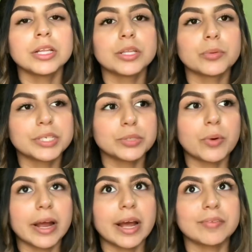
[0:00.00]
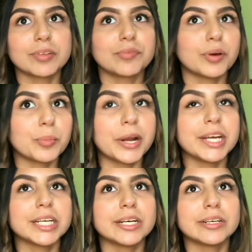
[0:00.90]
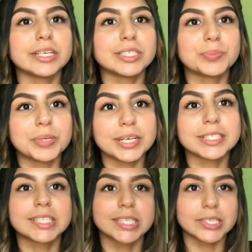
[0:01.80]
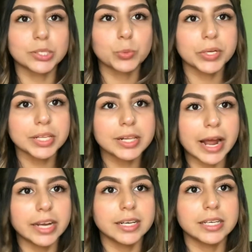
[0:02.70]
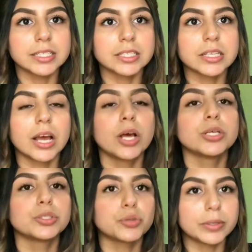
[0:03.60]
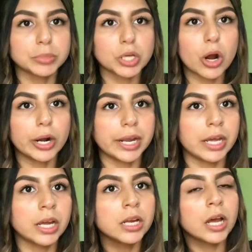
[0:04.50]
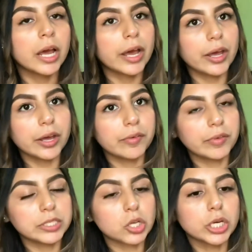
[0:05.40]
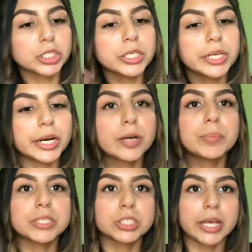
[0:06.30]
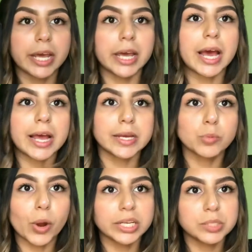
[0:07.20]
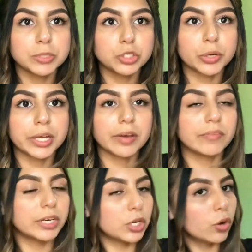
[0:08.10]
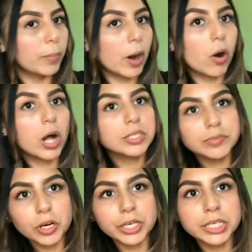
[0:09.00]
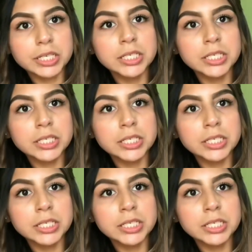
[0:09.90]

The reason why I have to film right here is because this is where the light is. So I'm sorry if it's hard to hear, but today I am going to be doing a video about Olive Garden.